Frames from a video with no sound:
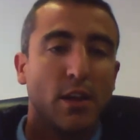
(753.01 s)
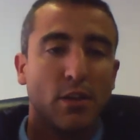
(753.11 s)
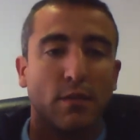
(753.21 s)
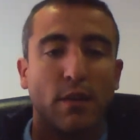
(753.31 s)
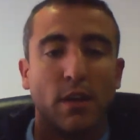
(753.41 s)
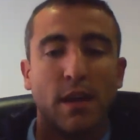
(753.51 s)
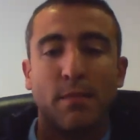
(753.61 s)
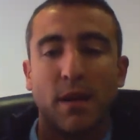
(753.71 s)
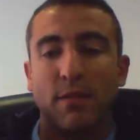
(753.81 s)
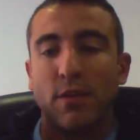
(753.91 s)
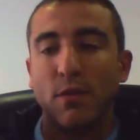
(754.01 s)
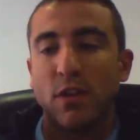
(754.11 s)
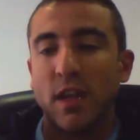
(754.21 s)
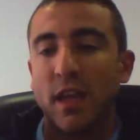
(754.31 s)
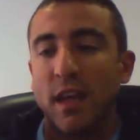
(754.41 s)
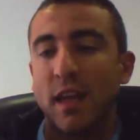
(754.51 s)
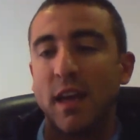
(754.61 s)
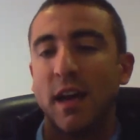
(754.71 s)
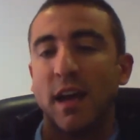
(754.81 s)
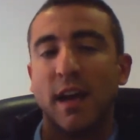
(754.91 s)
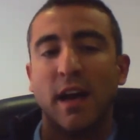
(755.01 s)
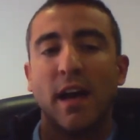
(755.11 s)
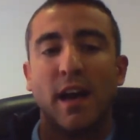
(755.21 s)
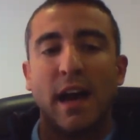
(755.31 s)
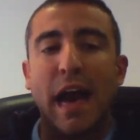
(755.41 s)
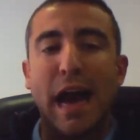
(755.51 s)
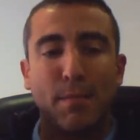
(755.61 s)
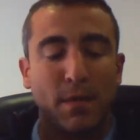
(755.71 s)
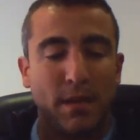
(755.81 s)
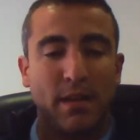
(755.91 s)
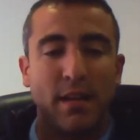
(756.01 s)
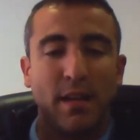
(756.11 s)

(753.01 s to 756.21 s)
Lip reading: So for example, if you see Apple,